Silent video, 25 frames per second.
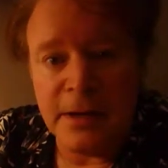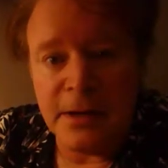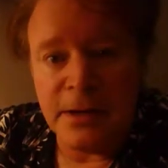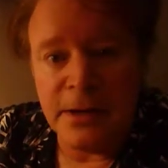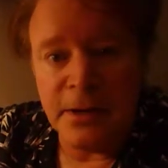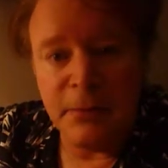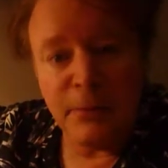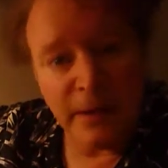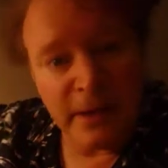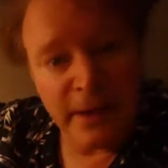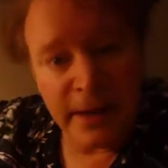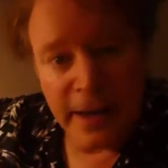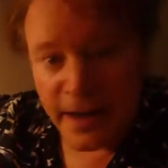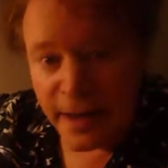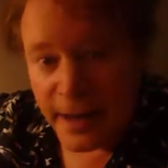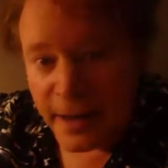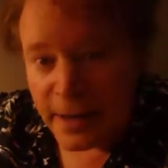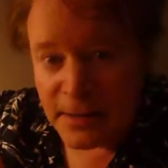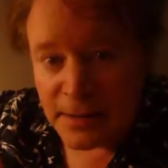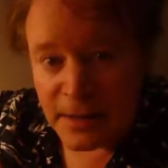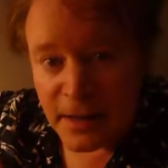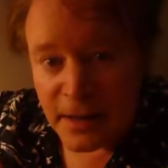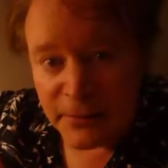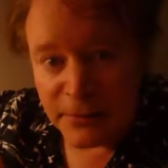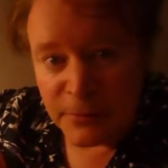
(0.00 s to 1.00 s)
you really can
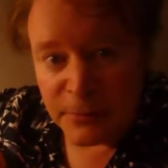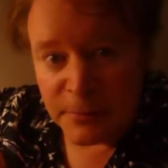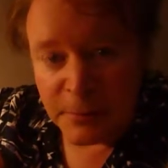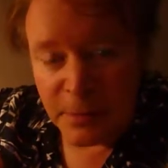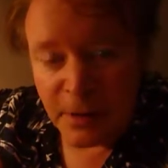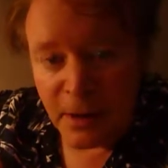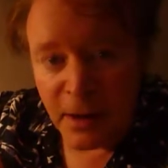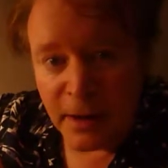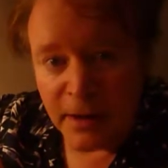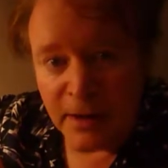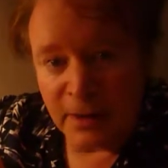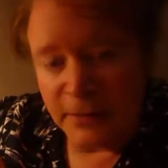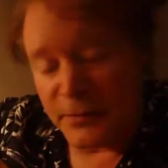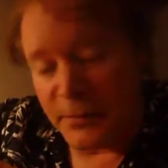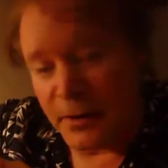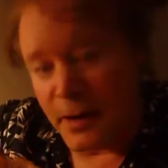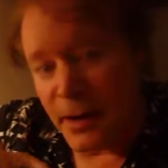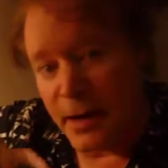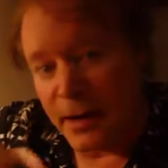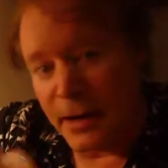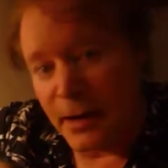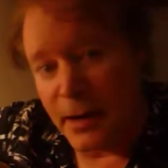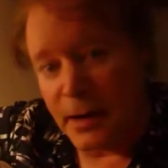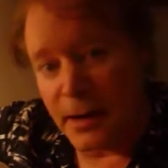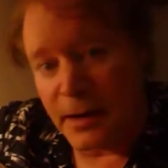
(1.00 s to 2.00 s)
die from pot if you
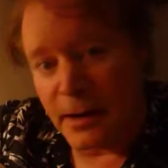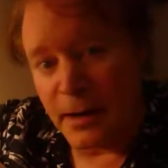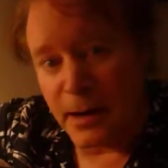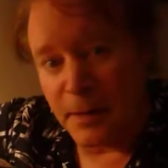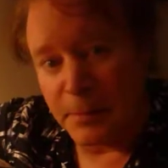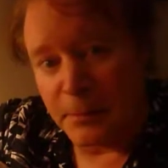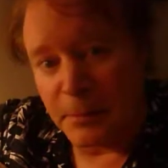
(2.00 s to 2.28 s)
got high